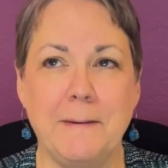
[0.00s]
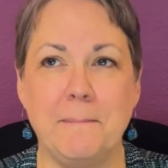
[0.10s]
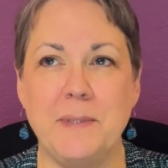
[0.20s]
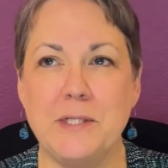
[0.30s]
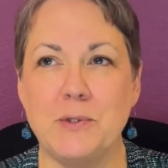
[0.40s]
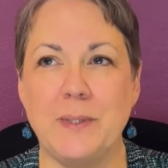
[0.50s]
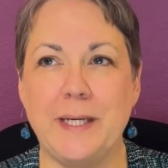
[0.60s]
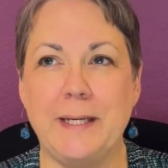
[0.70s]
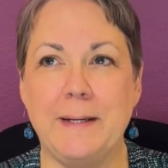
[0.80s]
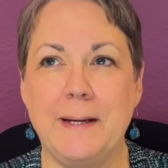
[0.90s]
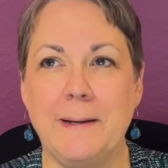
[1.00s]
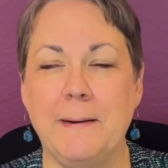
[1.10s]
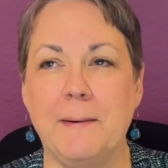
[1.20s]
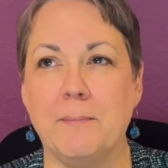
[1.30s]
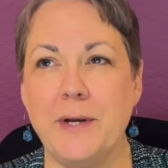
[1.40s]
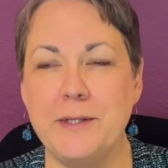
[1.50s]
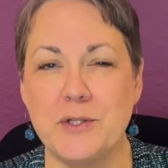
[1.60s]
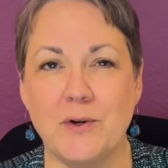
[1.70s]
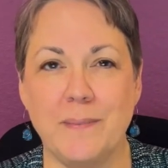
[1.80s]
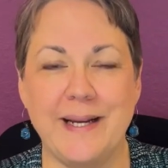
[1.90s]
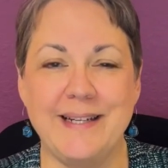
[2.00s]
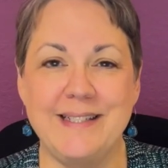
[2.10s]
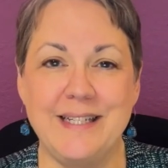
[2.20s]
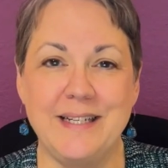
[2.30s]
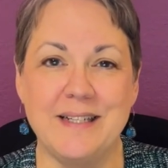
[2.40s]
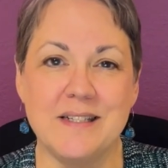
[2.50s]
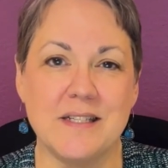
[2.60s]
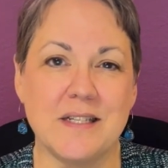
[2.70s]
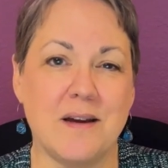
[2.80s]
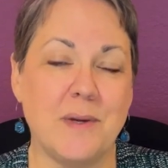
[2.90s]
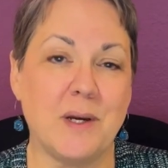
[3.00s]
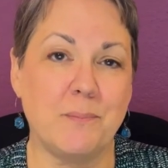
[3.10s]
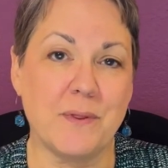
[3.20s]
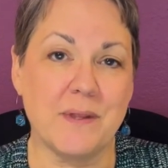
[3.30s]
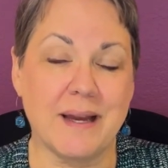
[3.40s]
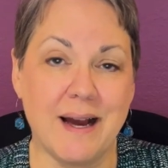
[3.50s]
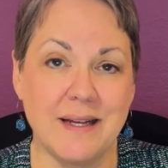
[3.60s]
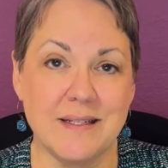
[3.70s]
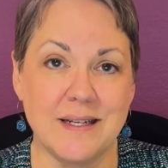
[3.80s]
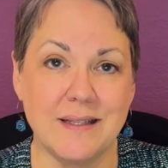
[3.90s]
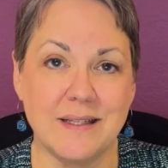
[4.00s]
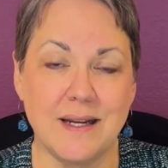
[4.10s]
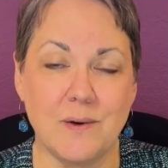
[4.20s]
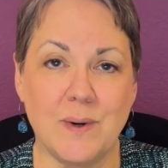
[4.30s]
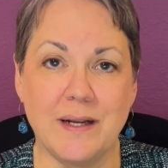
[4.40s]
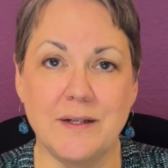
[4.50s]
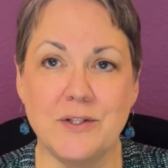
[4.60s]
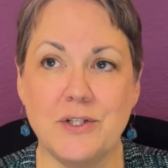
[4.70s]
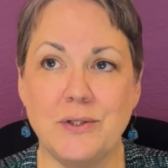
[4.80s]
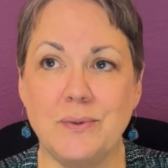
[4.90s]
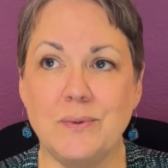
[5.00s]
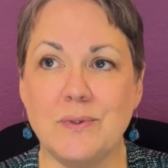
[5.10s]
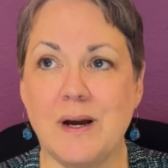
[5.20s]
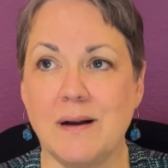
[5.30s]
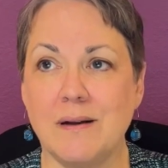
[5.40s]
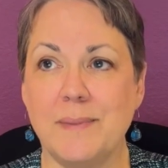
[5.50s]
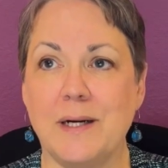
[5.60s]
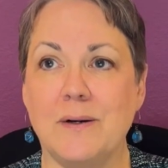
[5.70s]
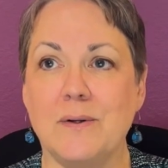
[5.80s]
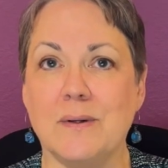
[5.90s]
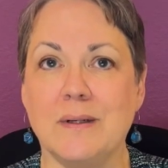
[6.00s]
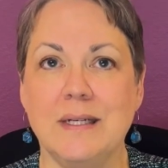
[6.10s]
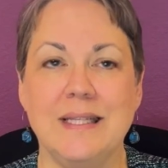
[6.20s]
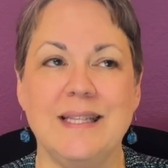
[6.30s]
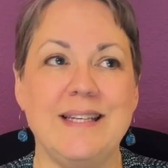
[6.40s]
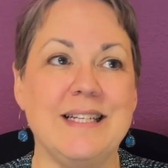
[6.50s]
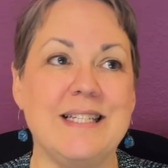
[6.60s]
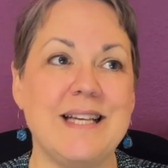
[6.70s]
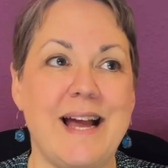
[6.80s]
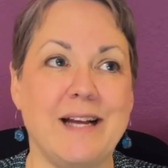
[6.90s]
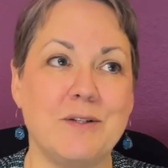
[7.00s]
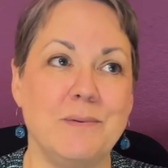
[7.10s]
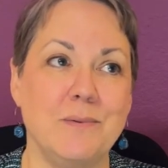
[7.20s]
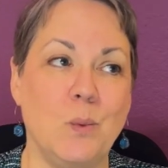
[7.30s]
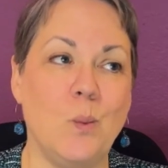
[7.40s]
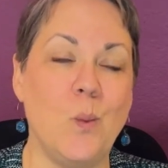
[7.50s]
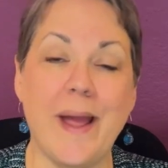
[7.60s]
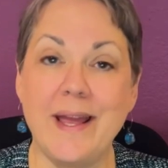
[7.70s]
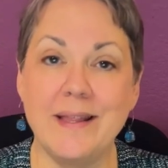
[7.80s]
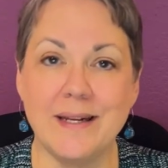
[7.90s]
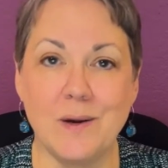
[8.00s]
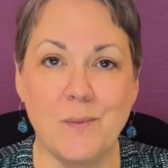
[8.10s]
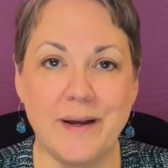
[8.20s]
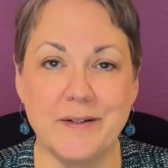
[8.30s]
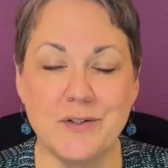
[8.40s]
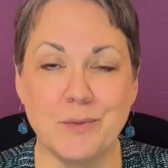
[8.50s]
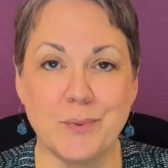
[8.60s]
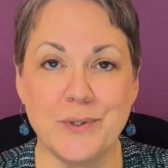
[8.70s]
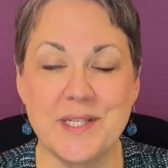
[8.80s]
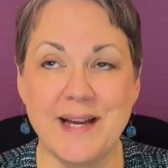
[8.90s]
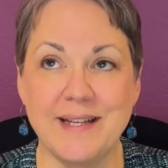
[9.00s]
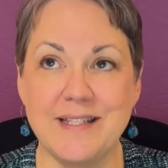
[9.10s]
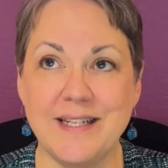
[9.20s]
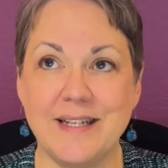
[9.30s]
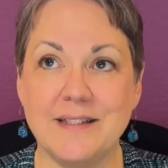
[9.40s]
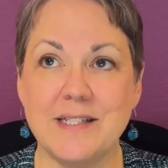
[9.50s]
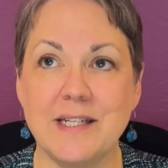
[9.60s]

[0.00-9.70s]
between brainstorming ideas, coming up with the content that I wanted to talk about, the exact way that I wanted to present it,